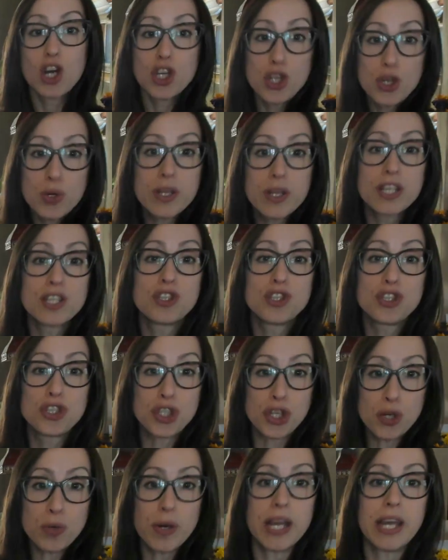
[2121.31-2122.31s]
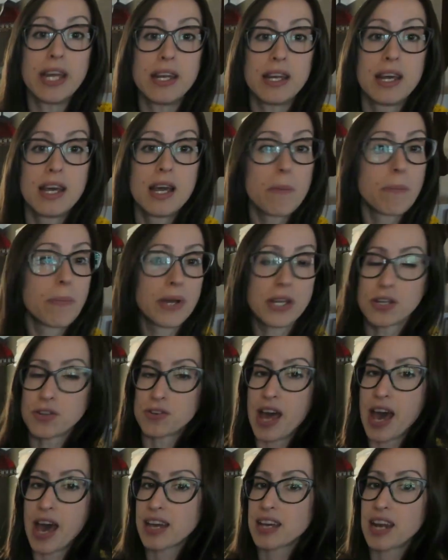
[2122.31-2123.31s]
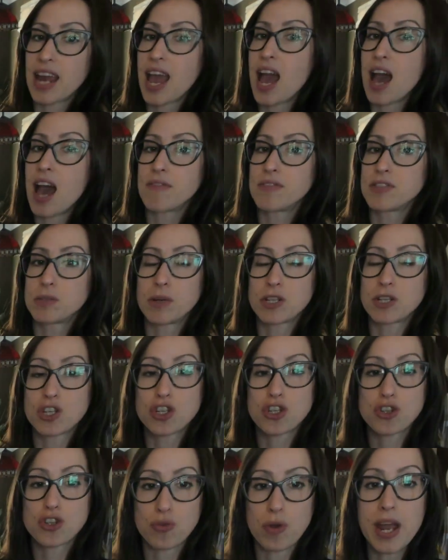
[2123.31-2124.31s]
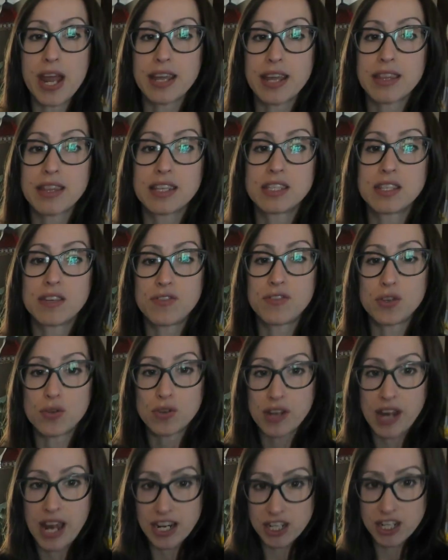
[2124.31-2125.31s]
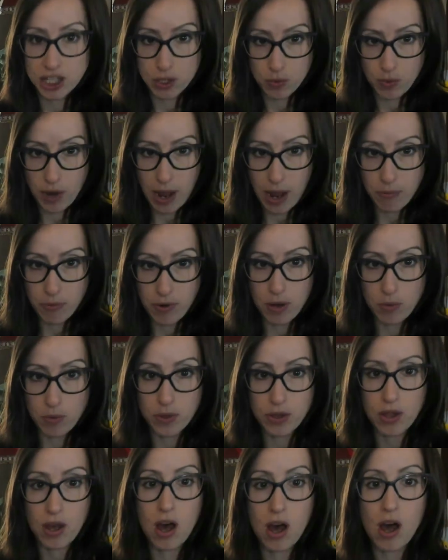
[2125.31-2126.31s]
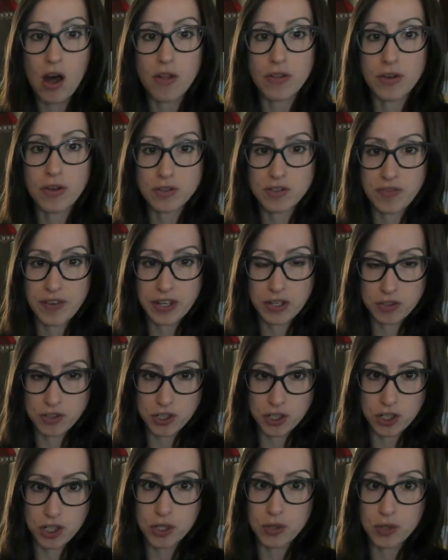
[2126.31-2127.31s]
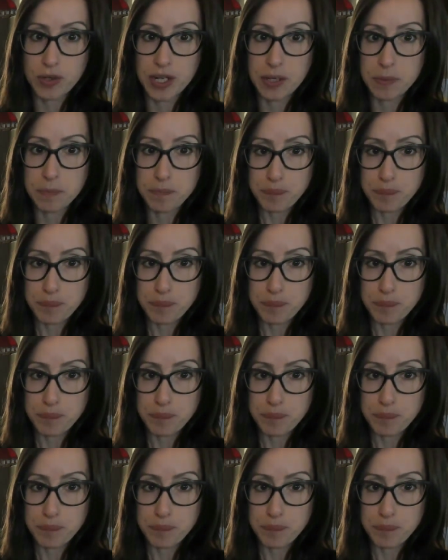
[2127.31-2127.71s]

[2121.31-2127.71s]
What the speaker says: You can do it, but you're not going to have as much strength as if you could actually wrap around with all those fingers included.